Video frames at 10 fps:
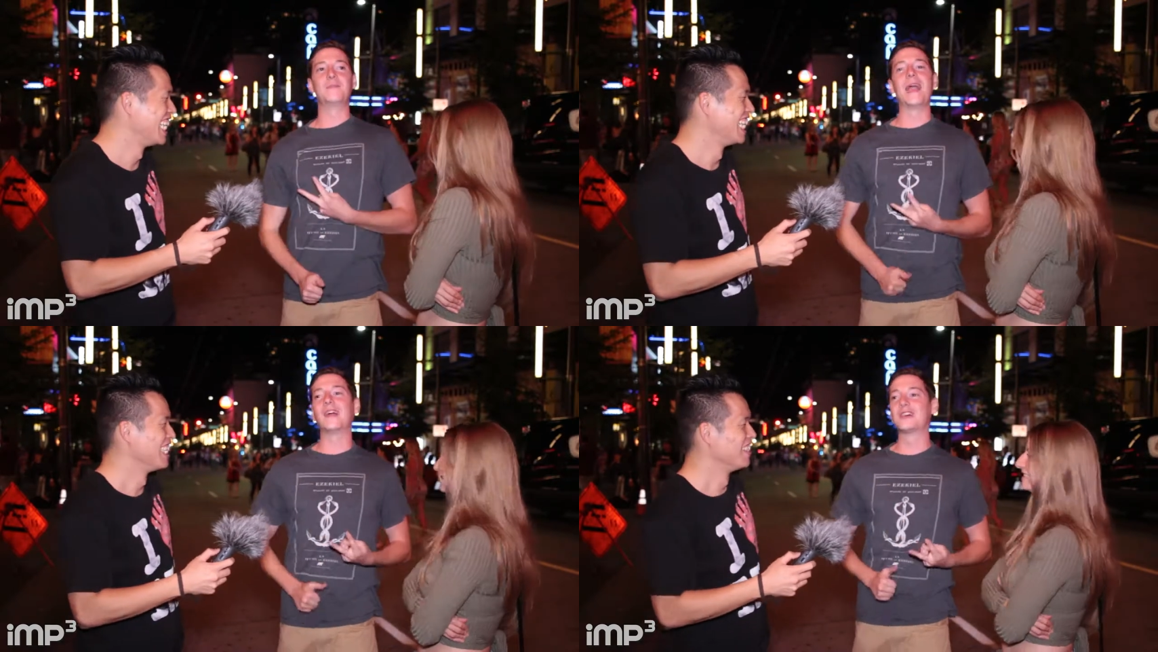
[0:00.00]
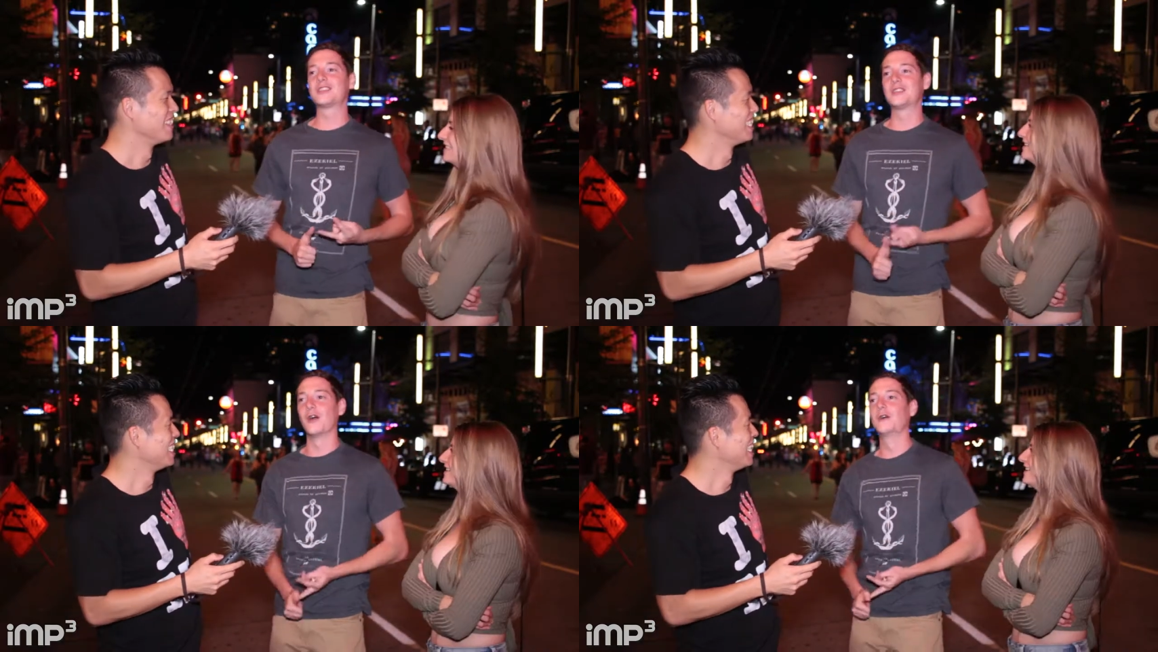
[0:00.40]

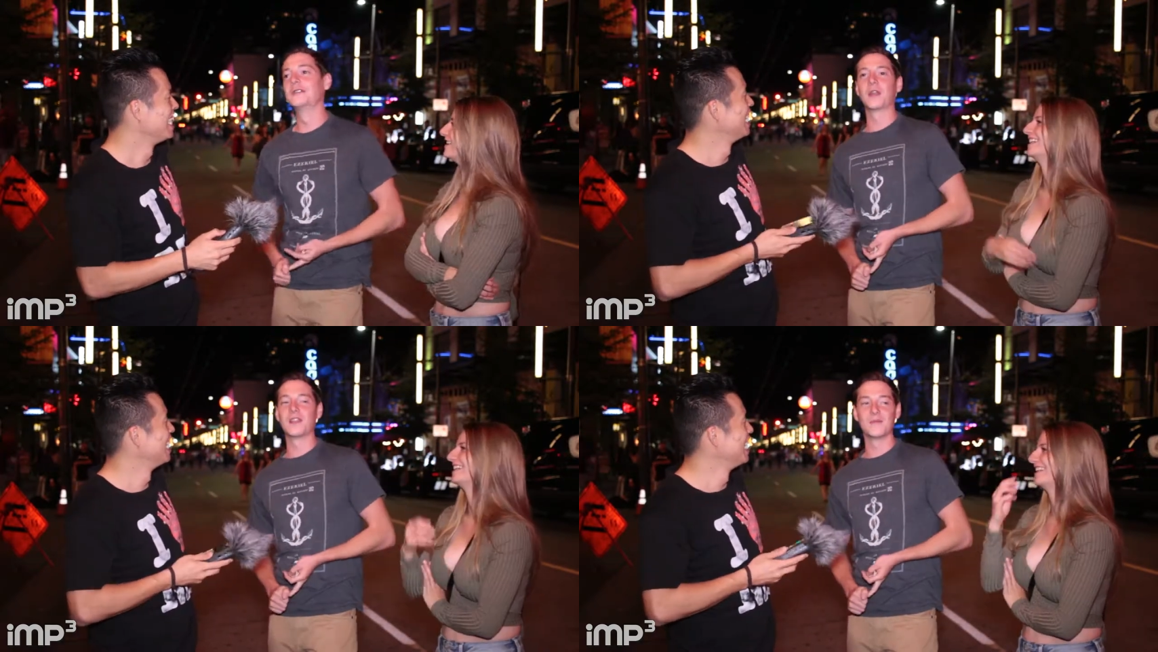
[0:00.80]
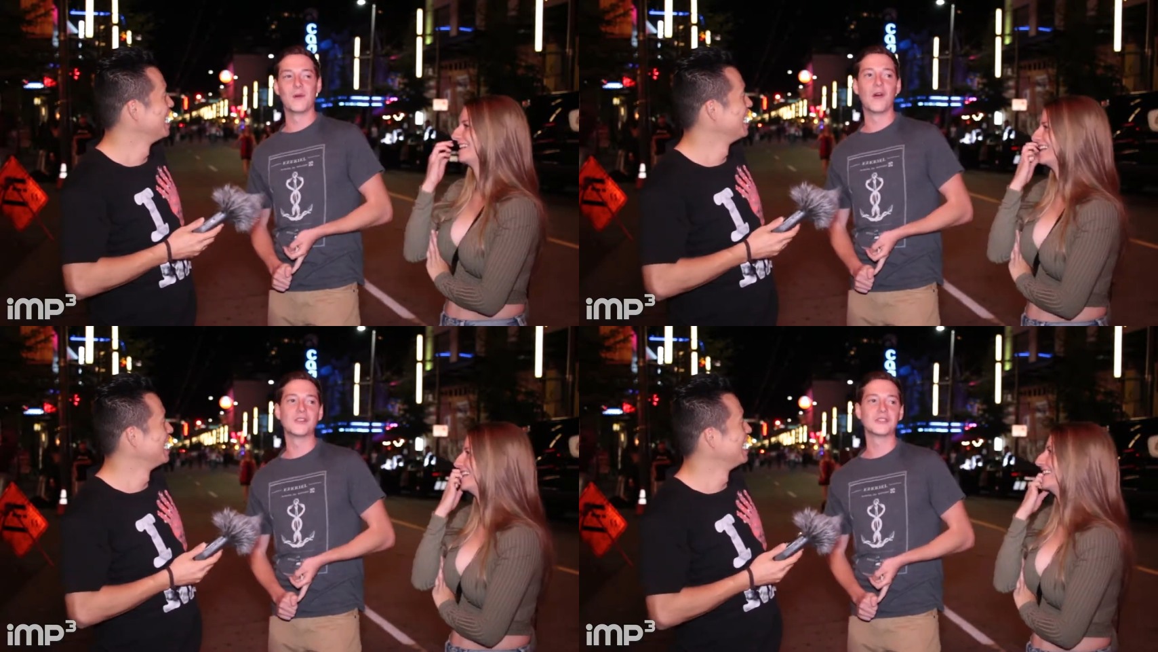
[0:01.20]
Speaker 1: Milestone, one of the
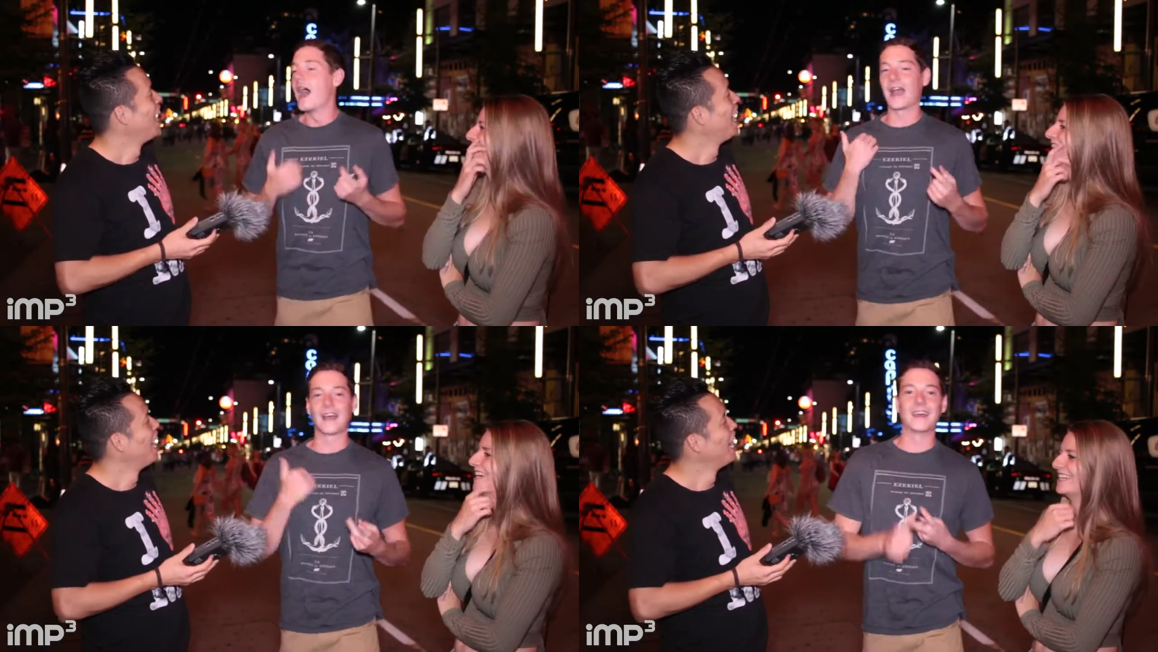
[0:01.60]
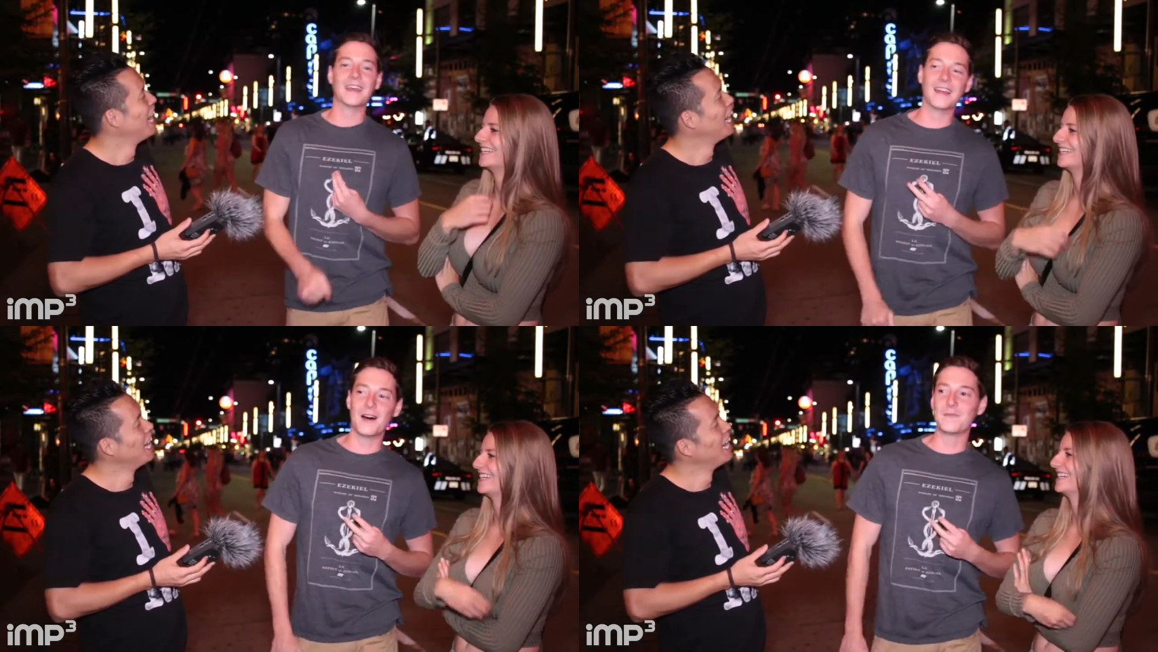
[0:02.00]
malls. I got
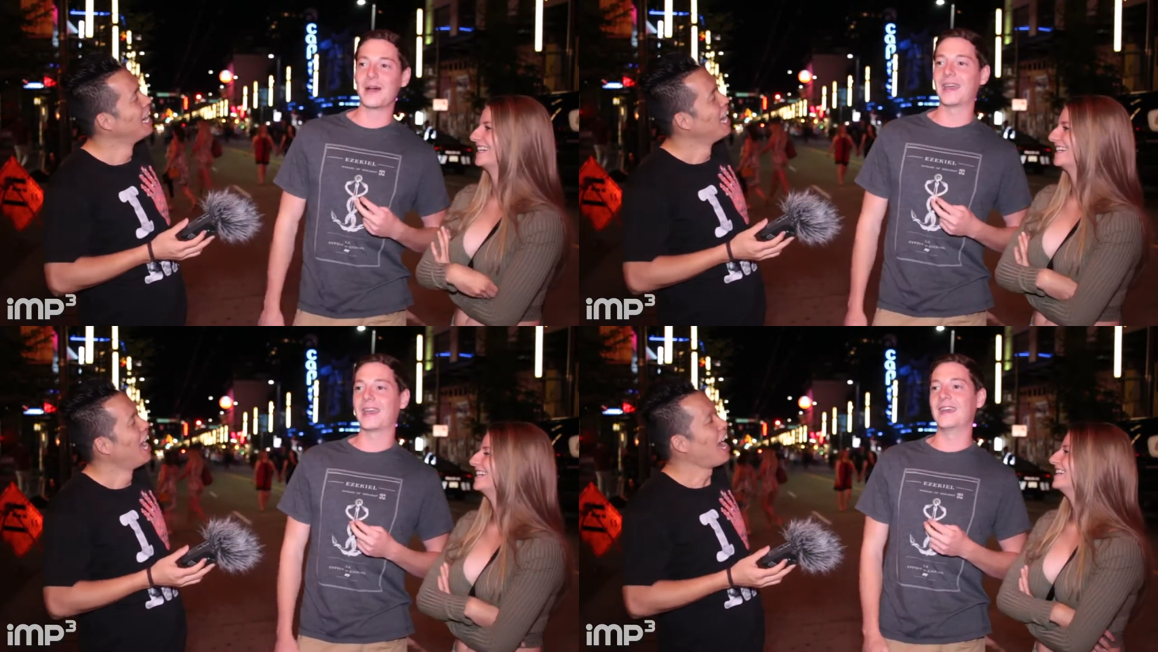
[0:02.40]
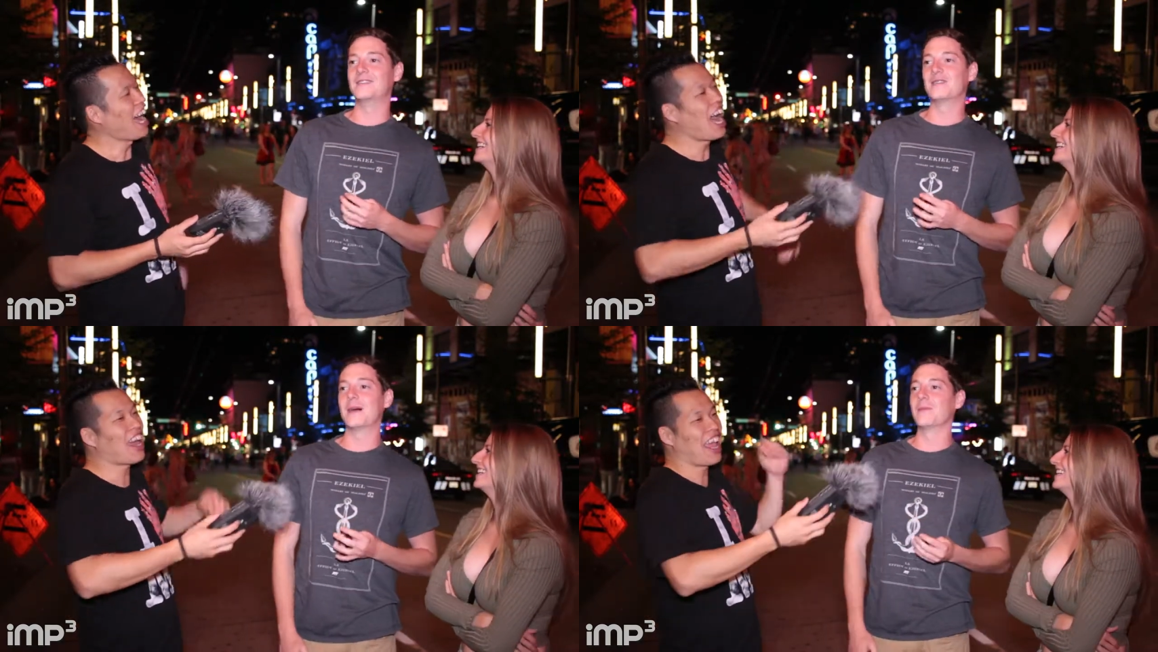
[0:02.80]
hit on by a gay
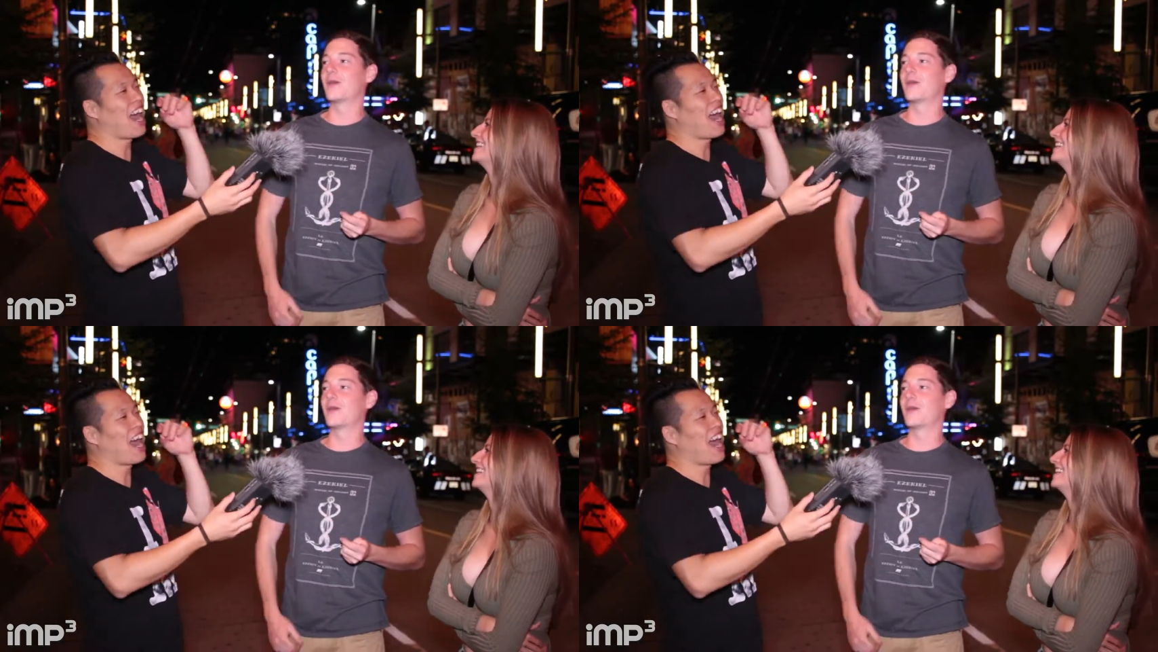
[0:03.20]
dude. I'm